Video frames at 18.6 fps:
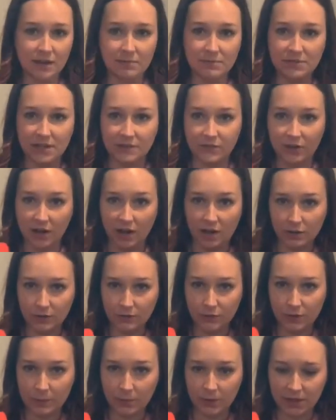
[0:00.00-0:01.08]
different color
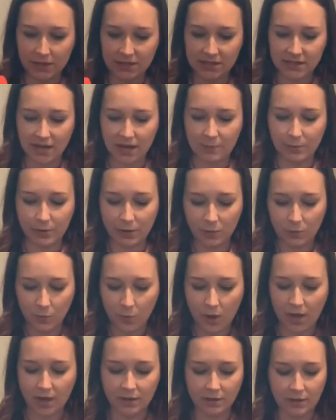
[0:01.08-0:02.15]
footprints and I put
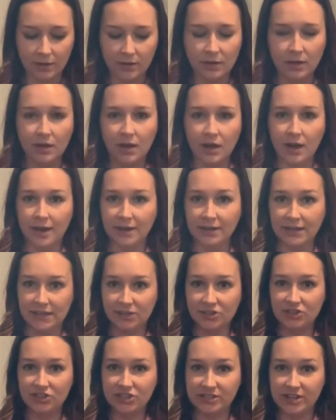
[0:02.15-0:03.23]
one on
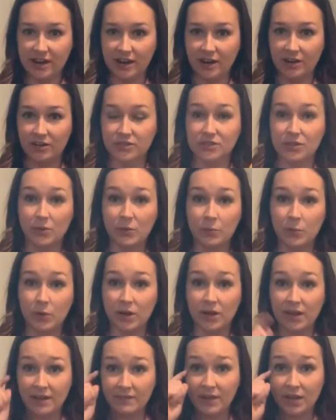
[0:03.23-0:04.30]
each stair. So we're
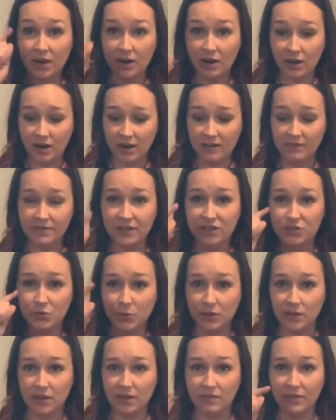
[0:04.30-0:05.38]
giving her a
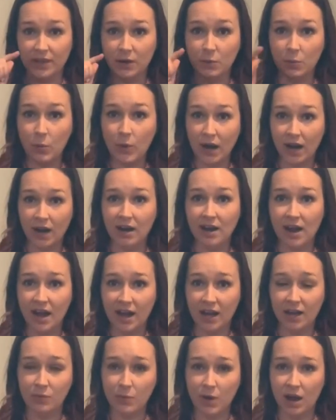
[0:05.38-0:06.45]
visual of like where
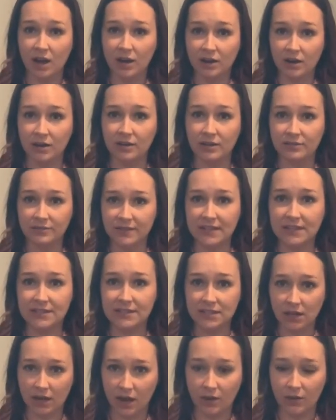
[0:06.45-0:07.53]
I want her feet to
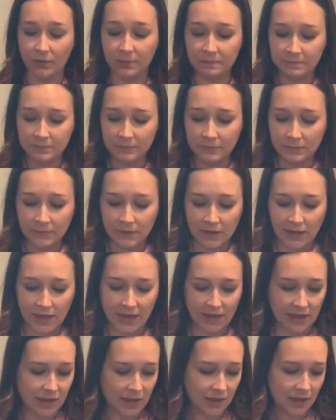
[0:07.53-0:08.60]
go.
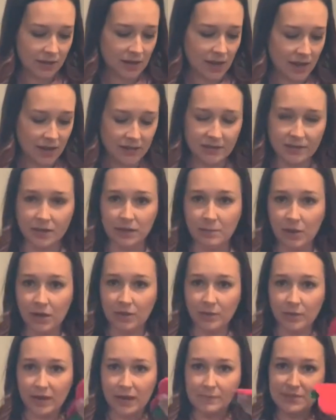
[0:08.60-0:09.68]
And I did them all the
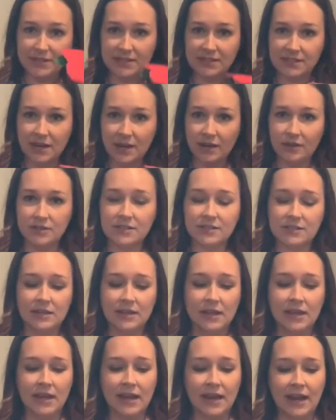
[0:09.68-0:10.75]
way up the stairs.
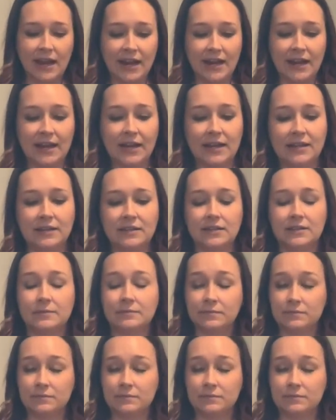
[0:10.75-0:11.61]
And